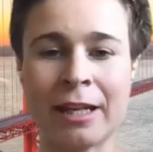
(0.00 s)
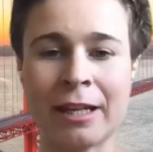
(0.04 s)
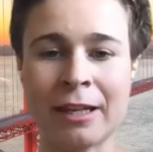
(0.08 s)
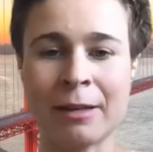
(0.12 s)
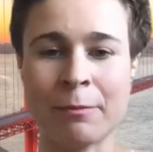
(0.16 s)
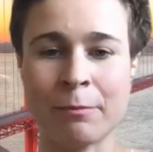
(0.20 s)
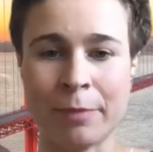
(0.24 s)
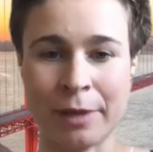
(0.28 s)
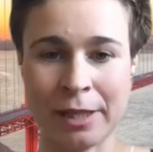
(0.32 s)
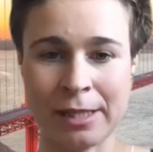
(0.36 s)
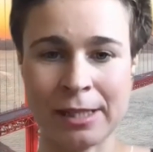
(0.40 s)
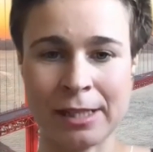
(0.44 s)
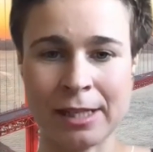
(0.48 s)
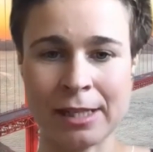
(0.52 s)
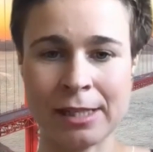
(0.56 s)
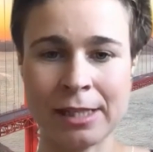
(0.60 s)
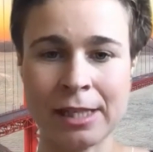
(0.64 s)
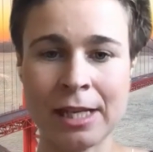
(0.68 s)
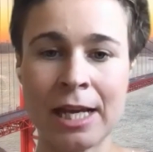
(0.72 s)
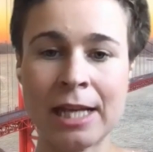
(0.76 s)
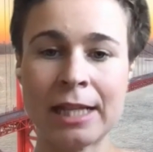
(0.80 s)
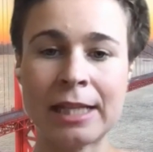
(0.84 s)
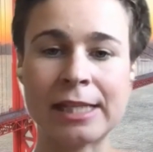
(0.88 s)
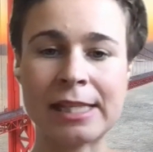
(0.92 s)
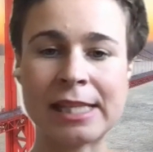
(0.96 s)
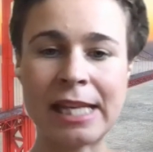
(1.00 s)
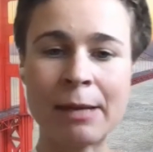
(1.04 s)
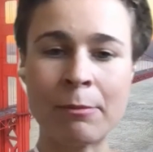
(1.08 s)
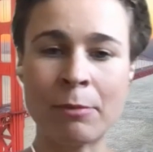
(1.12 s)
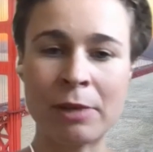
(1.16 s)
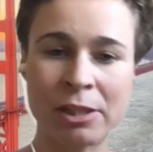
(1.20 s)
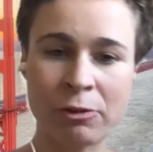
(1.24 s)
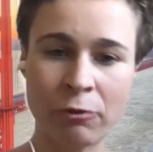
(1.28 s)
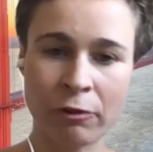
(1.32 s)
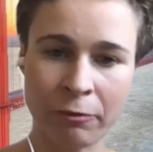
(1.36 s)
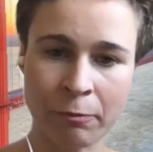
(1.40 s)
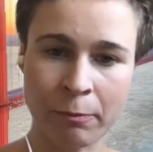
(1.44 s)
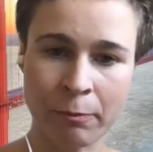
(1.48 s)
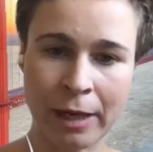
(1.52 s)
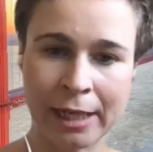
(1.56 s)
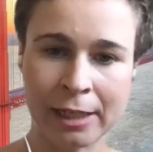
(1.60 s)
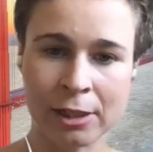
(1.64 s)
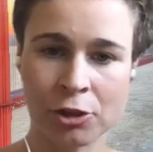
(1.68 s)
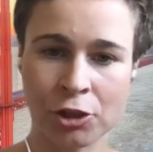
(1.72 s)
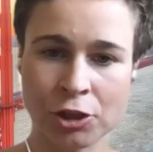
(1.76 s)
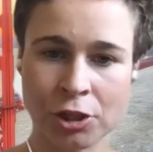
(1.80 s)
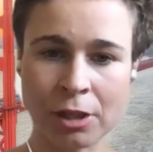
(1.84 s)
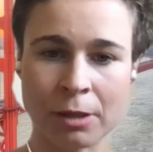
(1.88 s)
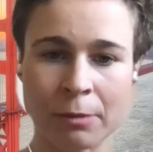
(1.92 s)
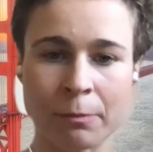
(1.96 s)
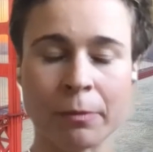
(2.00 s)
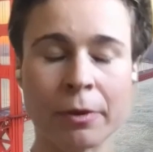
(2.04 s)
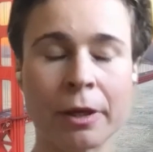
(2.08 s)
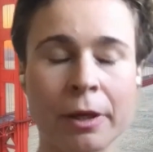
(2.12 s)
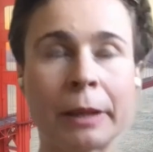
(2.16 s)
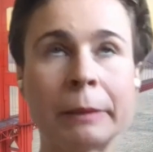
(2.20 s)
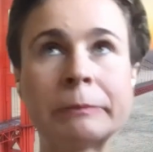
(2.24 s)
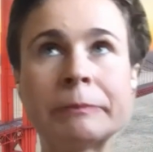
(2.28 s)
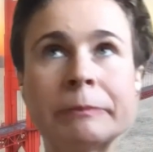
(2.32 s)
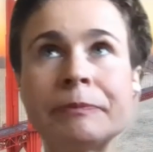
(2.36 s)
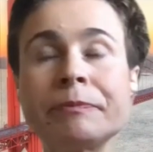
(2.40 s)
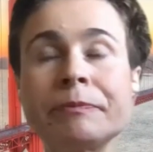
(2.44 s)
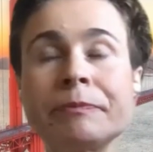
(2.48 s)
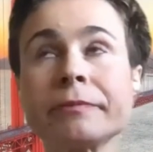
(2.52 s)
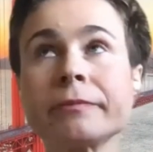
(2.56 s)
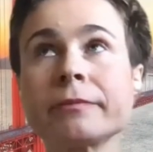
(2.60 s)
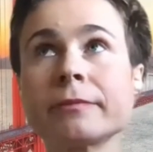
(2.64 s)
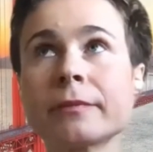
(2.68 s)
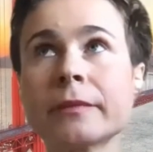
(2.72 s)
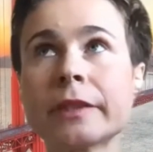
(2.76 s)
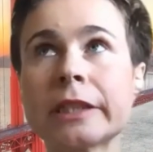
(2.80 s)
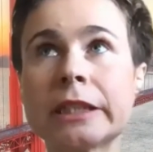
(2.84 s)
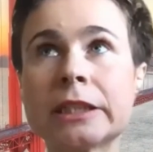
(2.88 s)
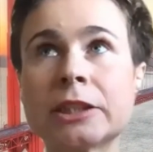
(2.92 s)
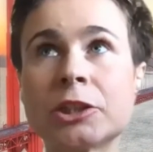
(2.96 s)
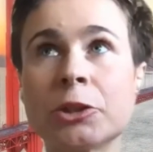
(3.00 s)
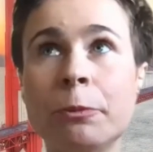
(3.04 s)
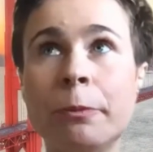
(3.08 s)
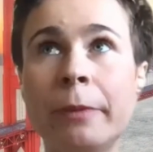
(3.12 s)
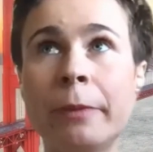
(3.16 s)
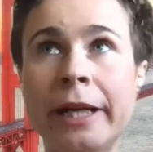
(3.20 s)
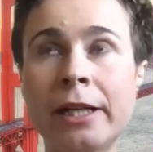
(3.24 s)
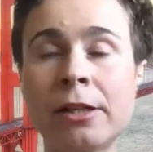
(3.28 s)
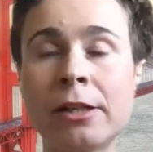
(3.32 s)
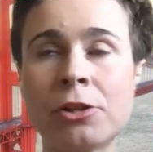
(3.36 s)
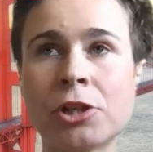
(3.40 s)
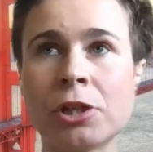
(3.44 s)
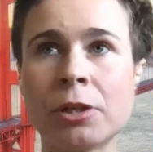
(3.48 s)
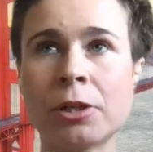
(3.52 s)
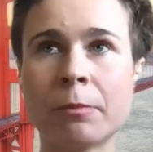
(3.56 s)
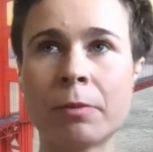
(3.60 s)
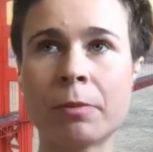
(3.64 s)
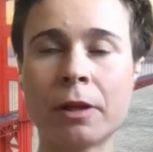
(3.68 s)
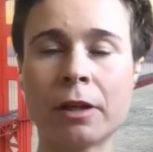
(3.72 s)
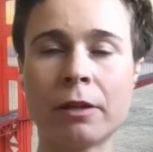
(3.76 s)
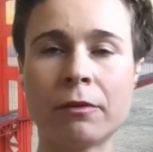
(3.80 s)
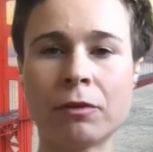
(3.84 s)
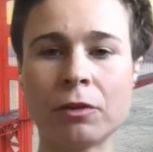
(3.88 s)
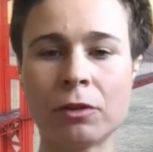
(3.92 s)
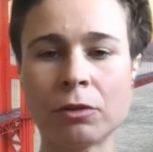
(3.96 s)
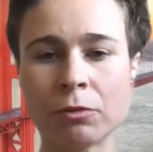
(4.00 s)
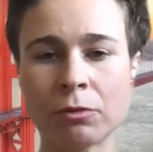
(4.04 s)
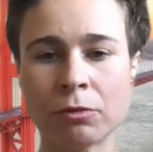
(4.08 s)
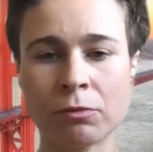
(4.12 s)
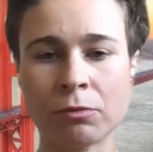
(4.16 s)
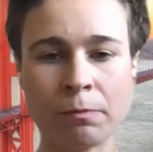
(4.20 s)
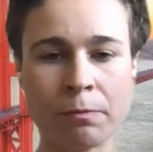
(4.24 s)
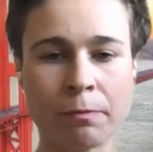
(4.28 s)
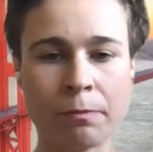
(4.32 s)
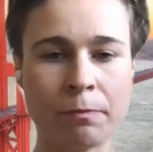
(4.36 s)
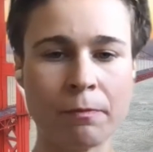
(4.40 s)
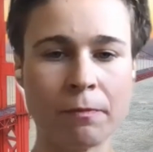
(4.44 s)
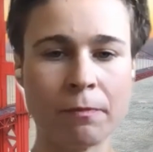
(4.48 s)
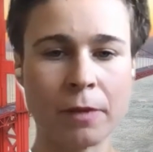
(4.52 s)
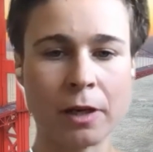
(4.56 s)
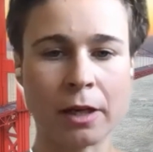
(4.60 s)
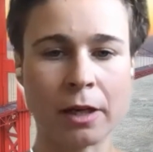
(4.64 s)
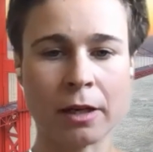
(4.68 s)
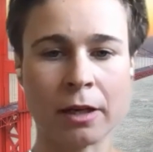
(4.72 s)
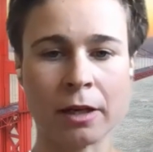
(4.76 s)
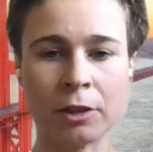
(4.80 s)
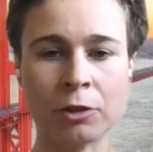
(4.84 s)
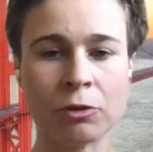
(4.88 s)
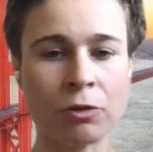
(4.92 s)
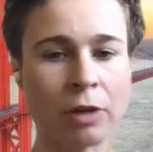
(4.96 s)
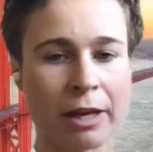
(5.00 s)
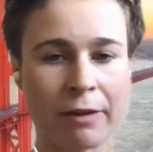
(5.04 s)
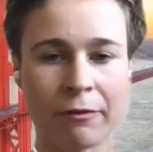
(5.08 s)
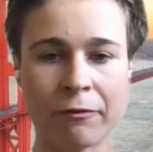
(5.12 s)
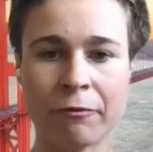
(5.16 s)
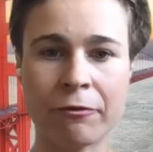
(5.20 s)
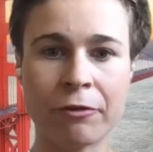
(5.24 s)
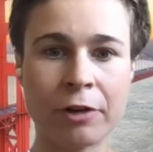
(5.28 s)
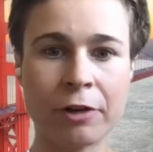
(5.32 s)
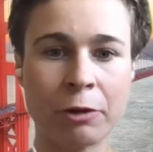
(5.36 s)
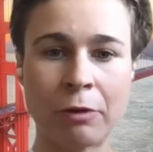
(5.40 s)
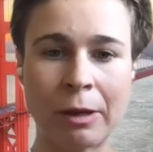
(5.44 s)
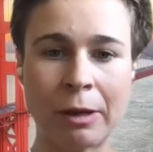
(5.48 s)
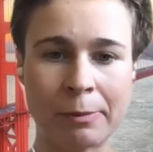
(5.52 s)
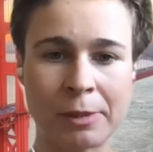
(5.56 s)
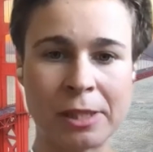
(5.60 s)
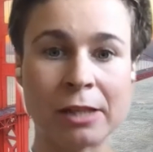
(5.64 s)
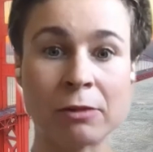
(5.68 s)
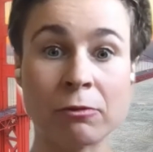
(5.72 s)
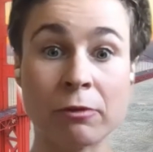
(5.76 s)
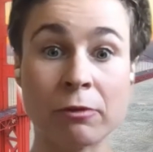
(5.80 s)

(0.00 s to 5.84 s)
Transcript: business. The same is with MailChimp. So MailChimp, if you have free website with